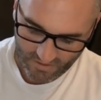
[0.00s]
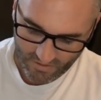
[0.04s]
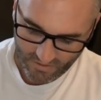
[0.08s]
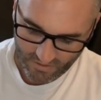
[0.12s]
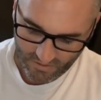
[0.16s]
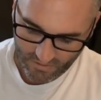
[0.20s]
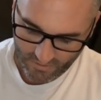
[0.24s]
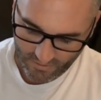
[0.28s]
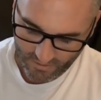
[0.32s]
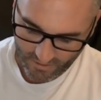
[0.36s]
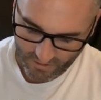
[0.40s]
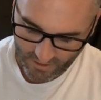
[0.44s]

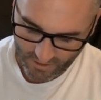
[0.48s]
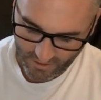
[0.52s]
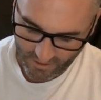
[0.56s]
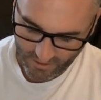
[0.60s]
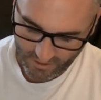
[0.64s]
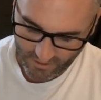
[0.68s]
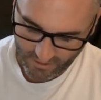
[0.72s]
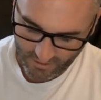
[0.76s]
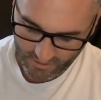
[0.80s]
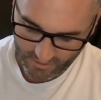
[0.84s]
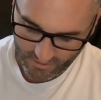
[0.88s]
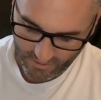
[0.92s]

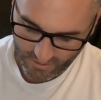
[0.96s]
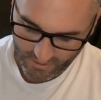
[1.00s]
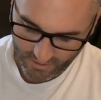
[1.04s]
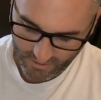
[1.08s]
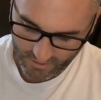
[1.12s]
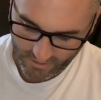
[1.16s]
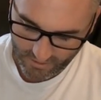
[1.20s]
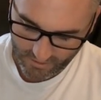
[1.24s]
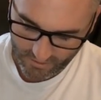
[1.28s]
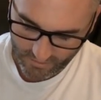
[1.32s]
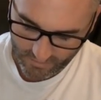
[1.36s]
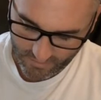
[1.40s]
And
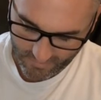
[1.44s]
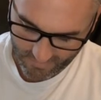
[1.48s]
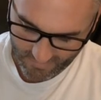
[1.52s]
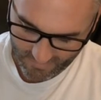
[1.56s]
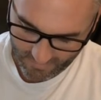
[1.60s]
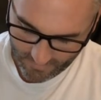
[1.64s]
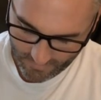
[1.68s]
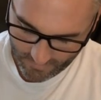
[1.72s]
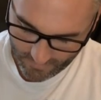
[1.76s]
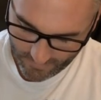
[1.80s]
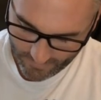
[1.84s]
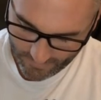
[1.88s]
then
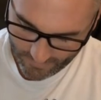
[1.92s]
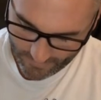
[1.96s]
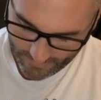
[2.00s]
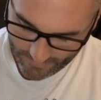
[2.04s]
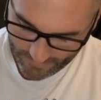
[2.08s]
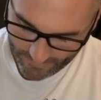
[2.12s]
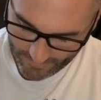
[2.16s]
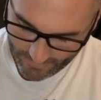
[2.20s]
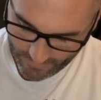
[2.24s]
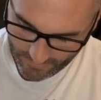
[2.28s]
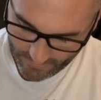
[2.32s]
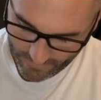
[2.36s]

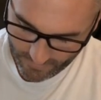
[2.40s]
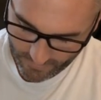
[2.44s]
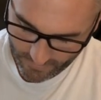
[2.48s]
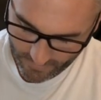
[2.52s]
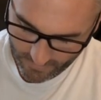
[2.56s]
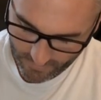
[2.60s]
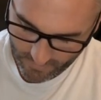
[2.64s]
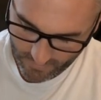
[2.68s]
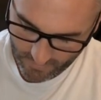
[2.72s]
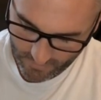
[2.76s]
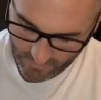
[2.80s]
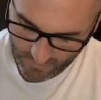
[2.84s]

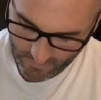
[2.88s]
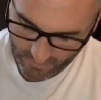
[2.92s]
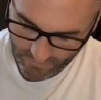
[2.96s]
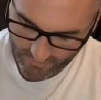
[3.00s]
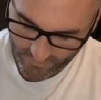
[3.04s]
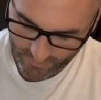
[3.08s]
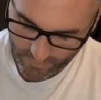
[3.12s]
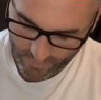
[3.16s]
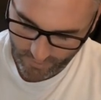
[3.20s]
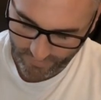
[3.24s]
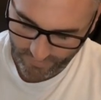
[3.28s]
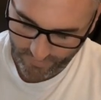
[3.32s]
another
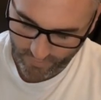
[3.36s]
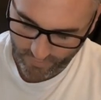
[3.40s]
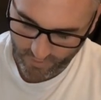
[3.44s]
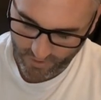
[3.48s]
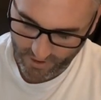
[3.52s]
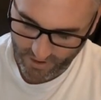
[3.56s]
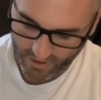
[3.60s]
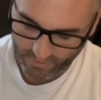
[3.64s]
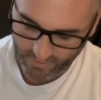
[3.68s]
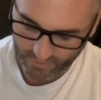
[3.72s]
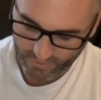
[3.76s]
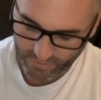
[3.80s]
24
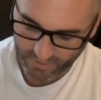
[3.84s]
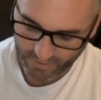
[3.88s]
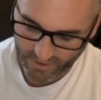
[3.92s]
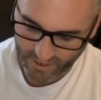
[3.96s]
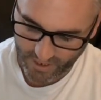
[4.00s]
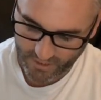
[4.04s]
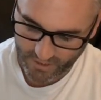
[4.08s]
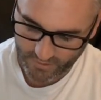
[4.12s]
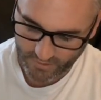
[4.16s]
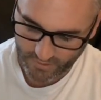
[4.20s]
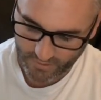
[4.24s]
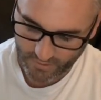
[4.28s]
hours
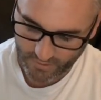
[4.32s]
pass